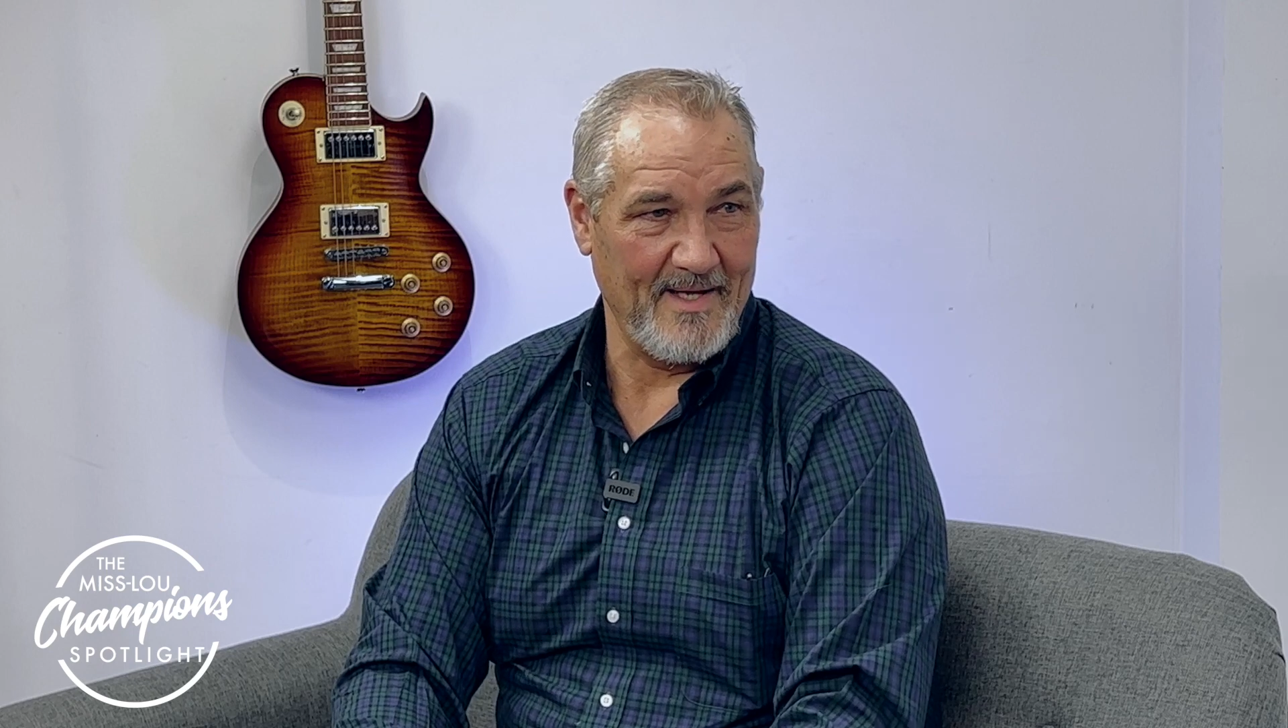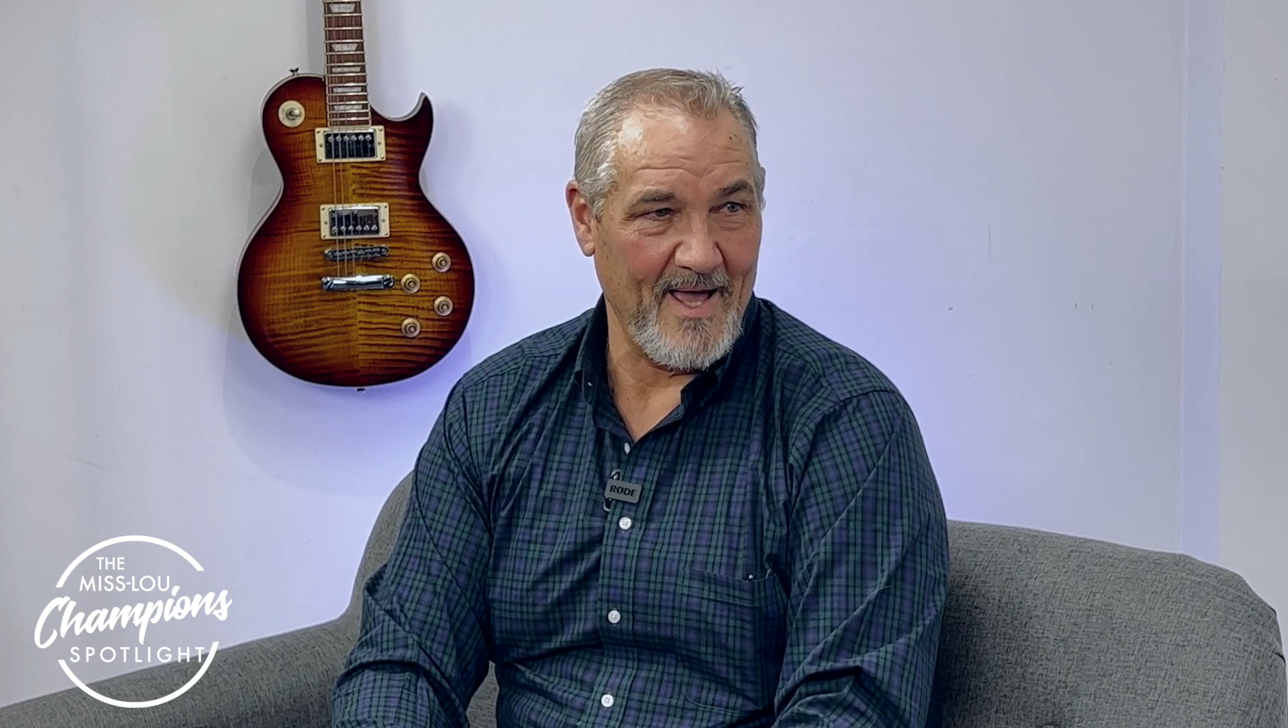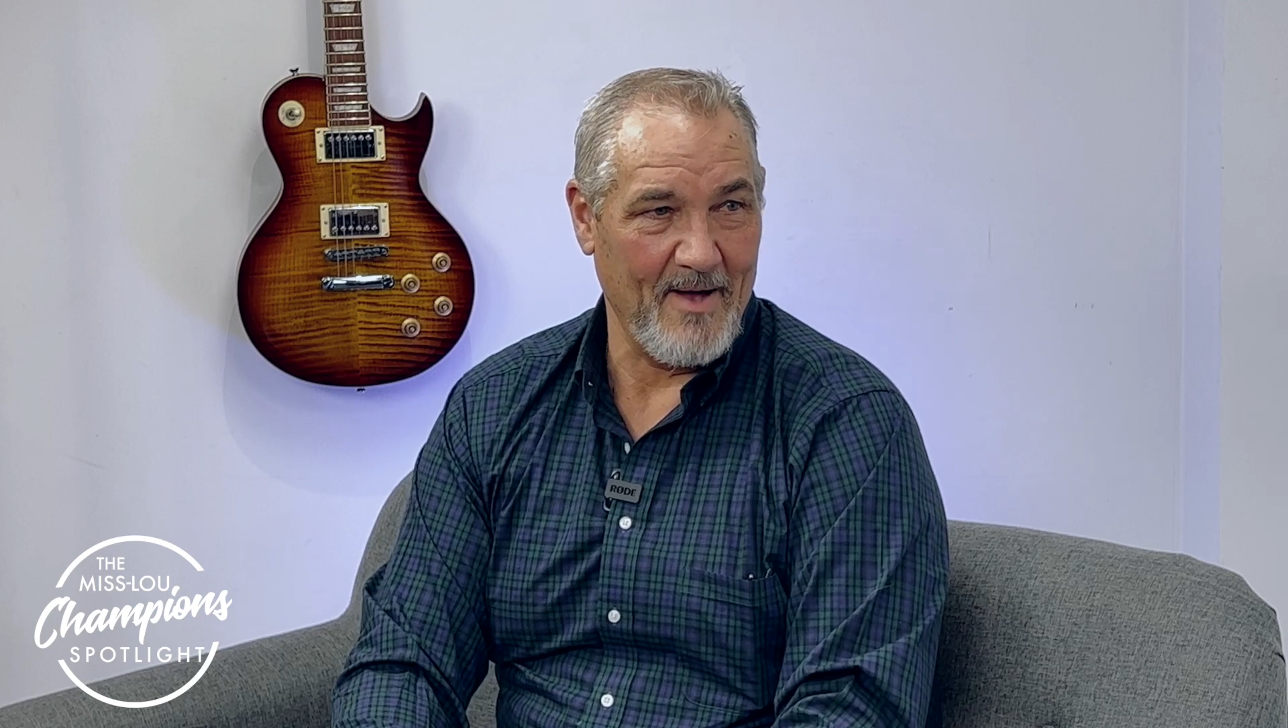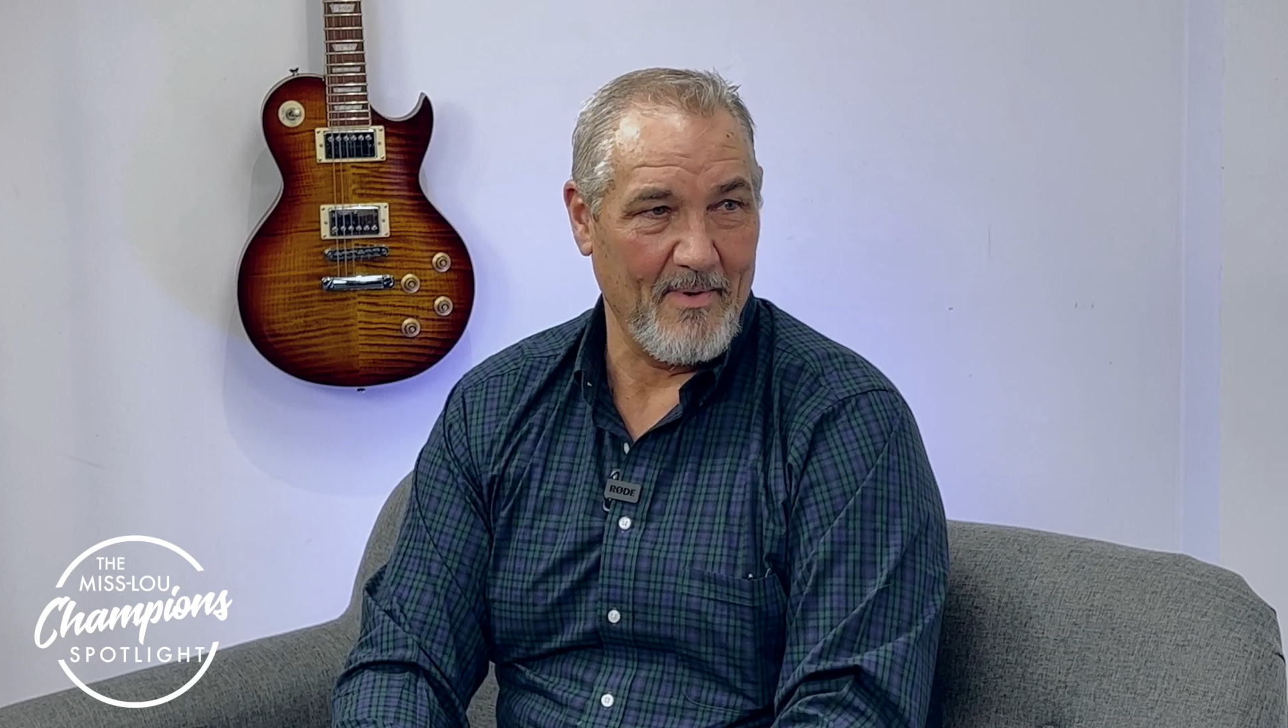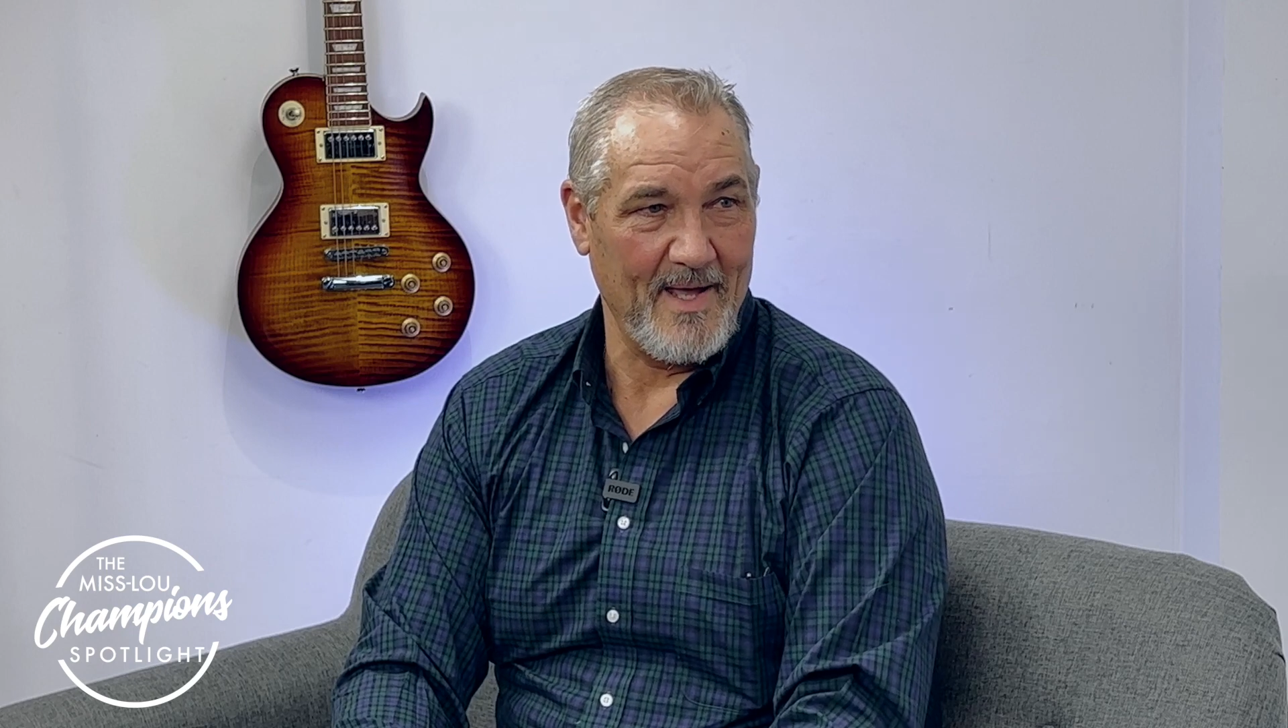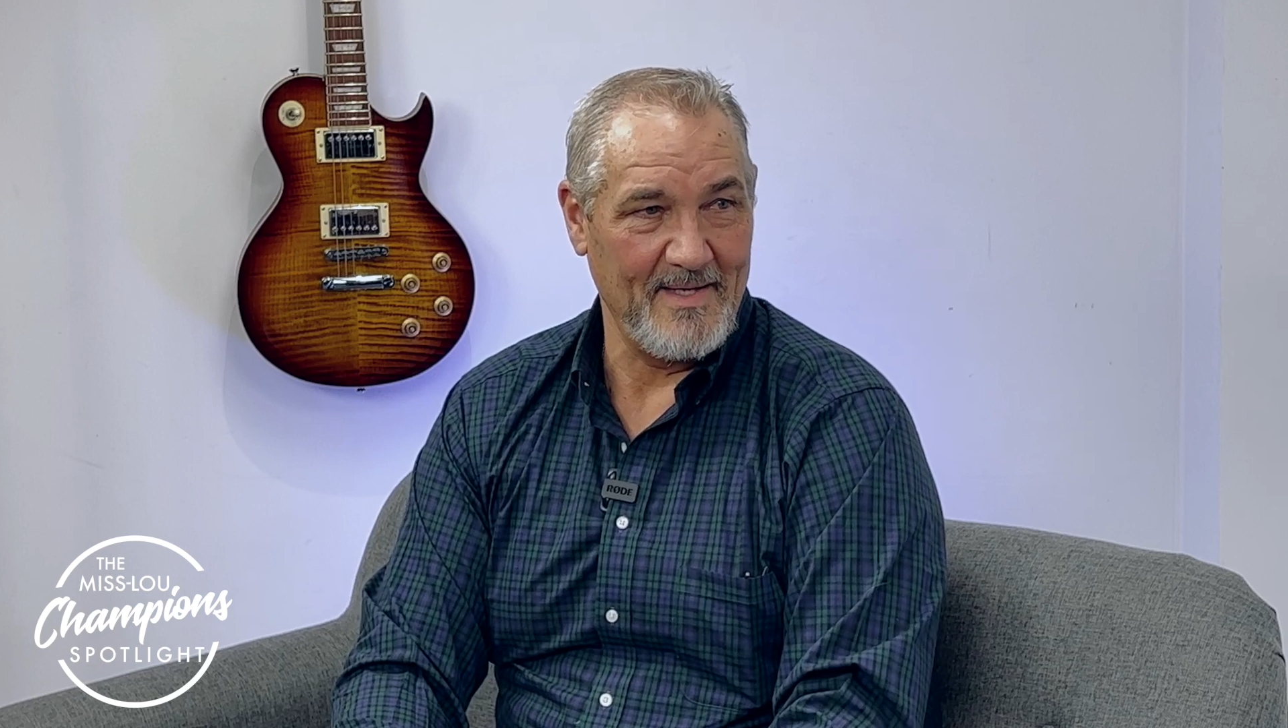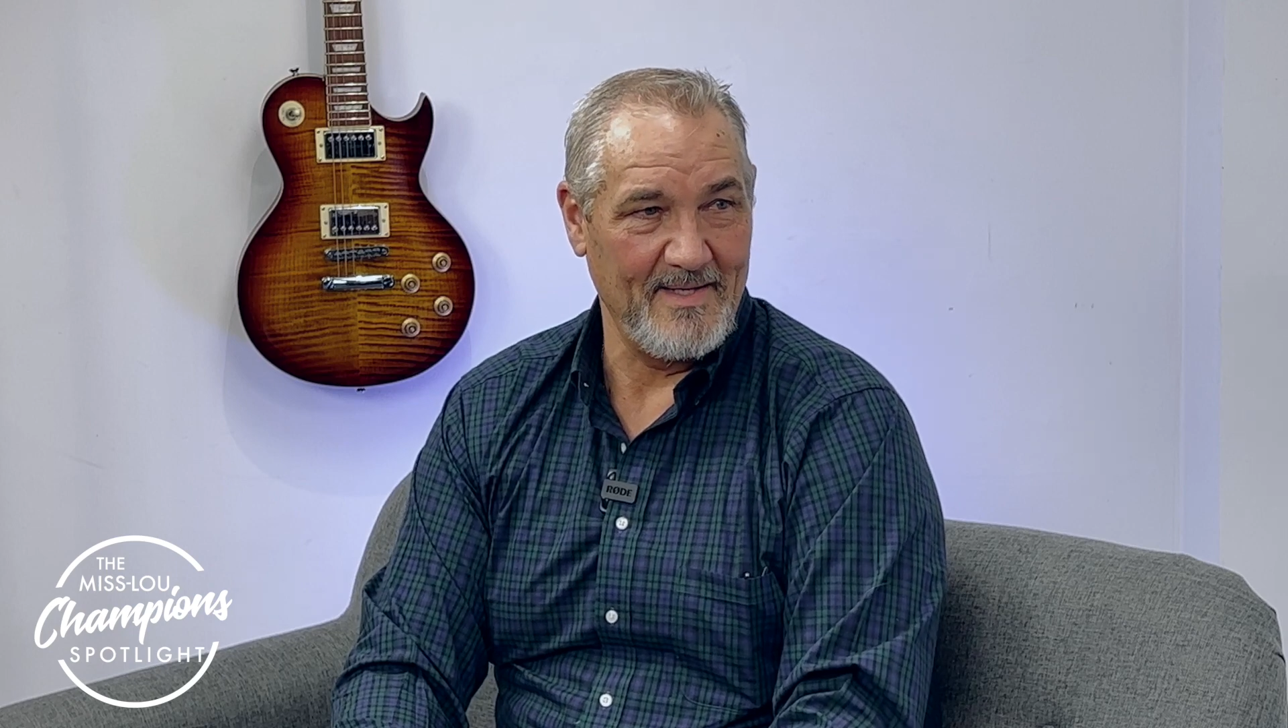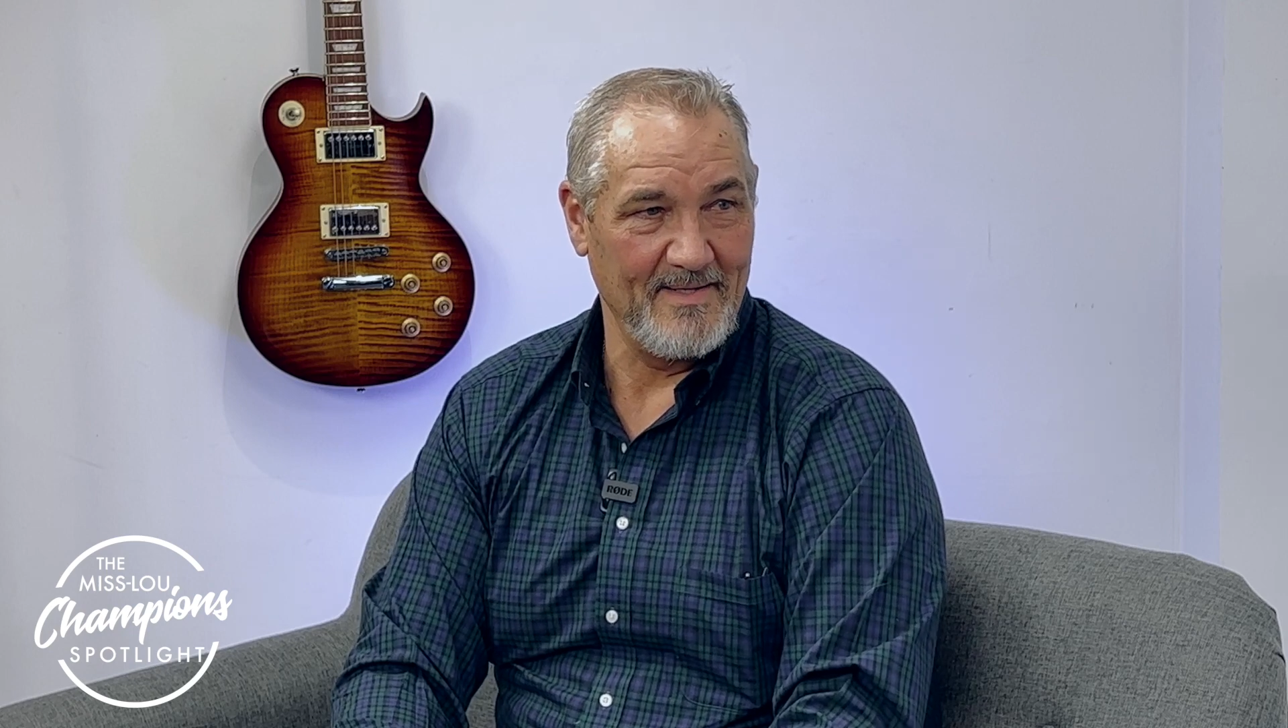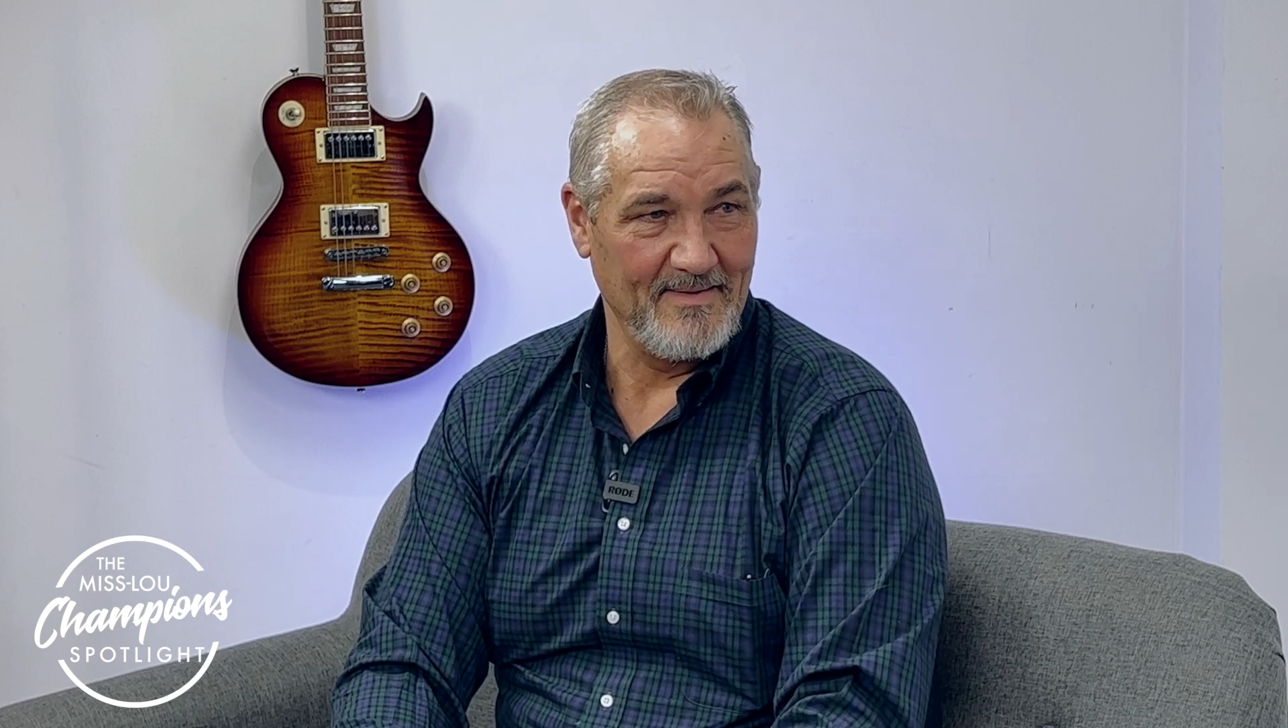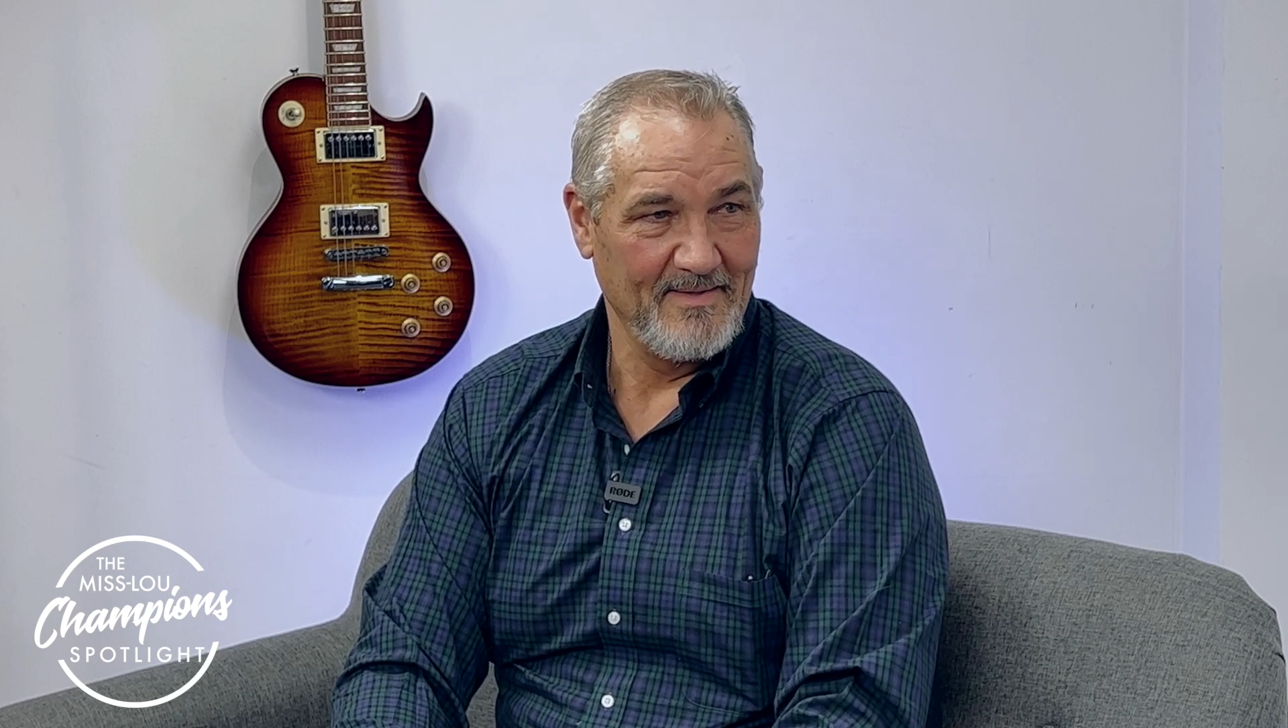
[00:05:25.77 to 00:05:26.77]
now why he
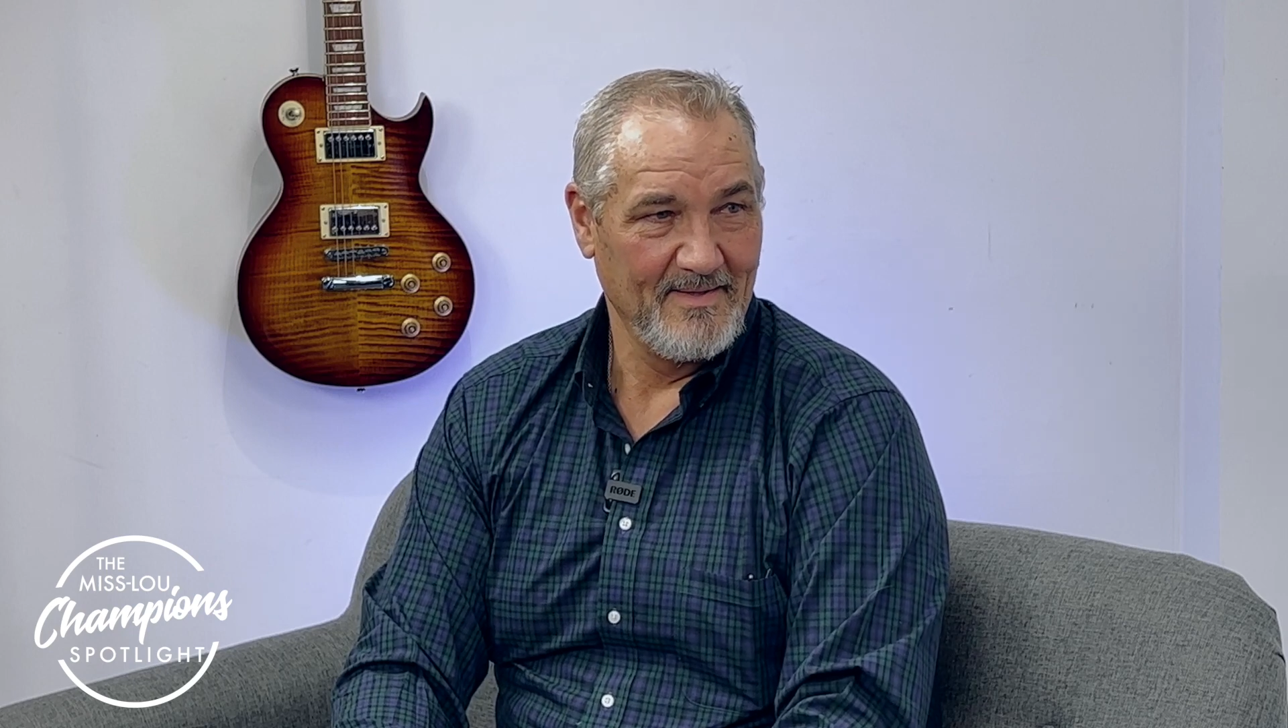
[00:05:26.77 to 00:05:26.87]
didn't